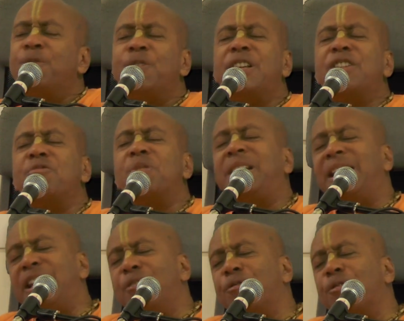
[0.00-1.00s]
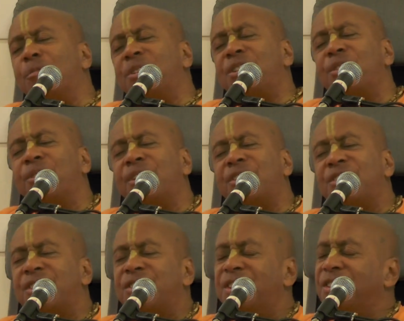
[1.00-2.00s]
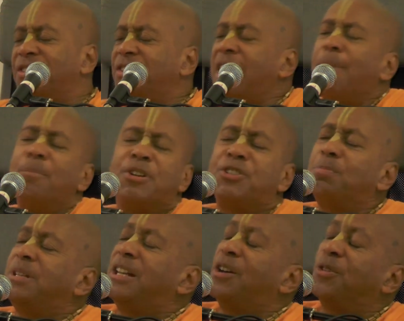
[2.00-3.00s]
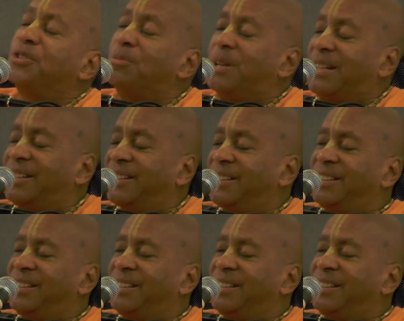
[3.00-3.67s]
feeling relief from material existence. That must be the ultimate.